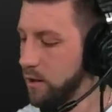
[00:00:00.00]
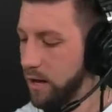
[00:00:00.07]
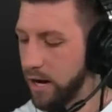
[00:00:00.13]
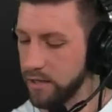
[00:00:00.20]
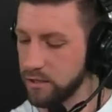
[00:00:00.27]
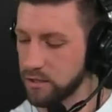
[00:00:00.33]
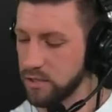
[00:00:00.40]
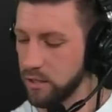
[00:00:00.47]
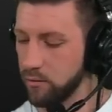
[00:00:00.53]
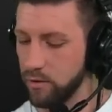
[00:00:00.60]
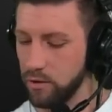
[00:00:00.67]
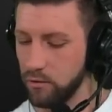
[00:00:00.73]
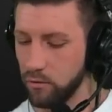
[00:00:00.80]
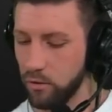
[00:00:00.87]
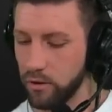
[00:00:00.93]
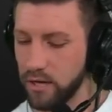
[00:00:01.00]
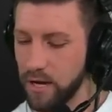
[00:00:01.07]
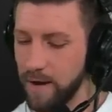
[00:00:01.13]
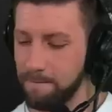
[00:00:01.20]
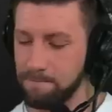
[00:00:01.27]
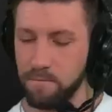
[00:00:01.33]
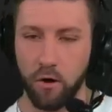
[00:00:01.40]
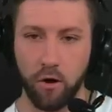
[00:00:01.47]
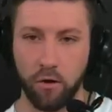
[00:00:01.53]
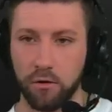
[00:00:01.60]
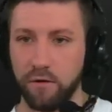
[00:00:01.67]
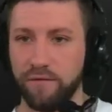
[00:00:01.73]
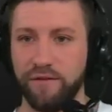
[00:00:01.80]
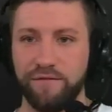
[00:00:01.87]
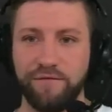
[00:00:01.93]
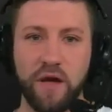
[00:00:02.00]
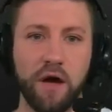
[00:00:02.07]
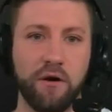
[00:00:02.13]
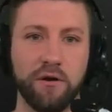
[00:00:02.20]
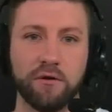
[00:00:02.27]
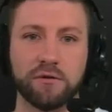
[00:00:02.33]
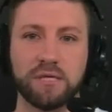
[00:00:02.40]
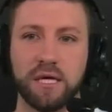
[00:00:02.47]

I just think when you look at all of the failures